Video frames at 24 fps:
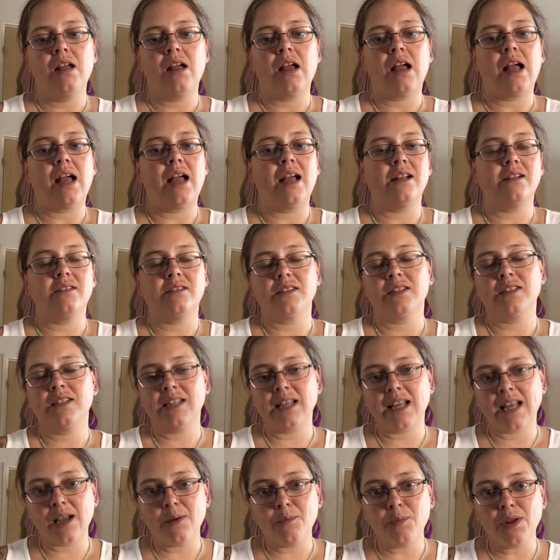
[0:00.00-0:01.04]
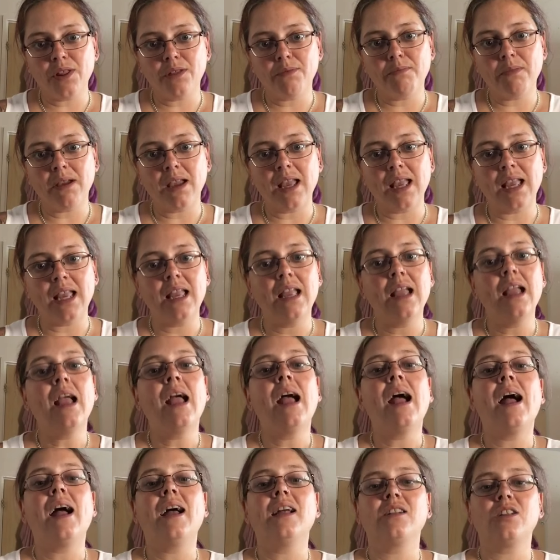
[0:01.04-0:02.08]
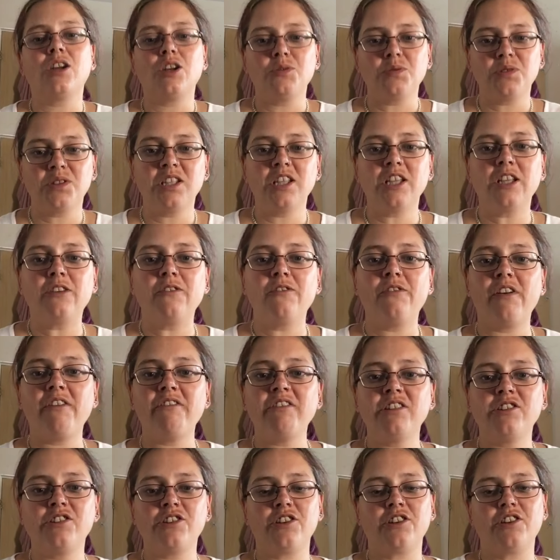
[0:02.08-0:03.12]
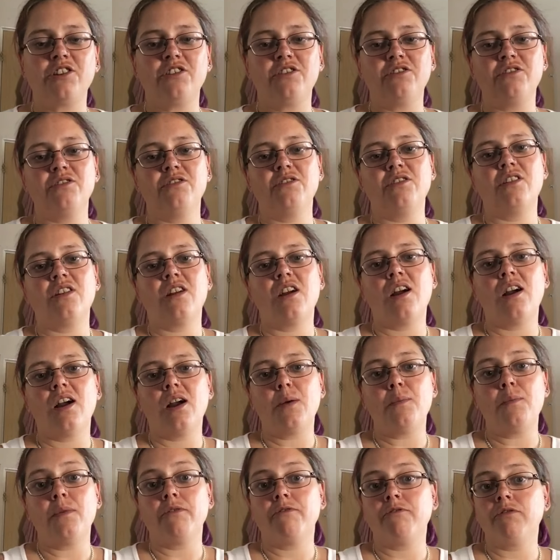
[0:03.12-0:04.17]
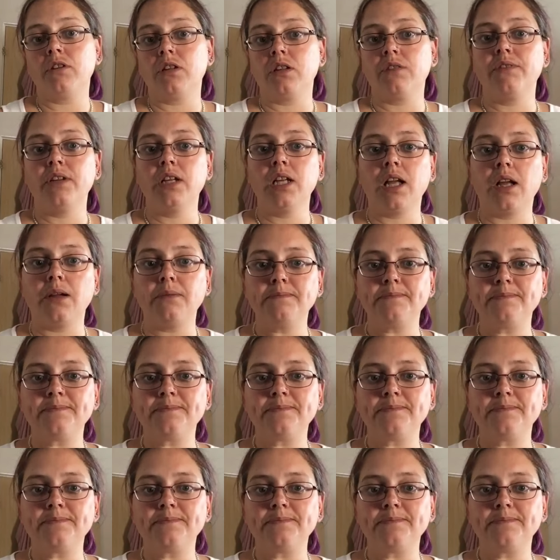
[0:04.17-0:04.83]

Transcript: and sticking with me. And I will see you very soon um, for another video.